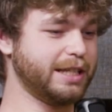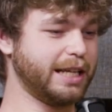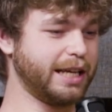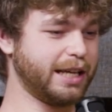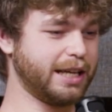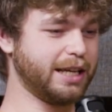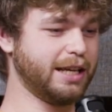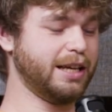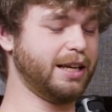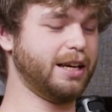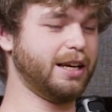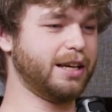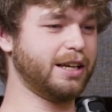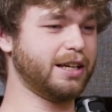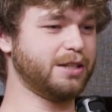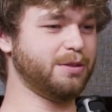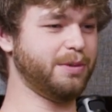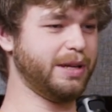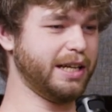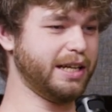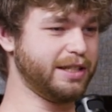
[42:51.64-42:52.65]
like,
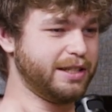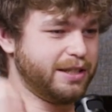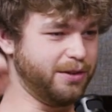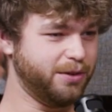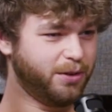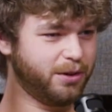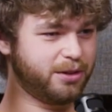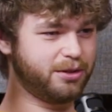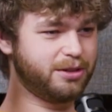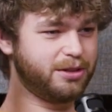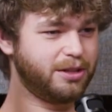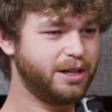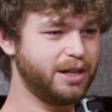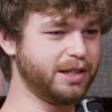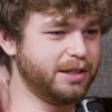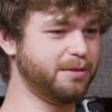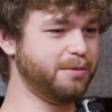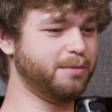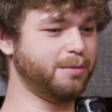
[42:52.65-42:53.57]
because we had a snorkel on,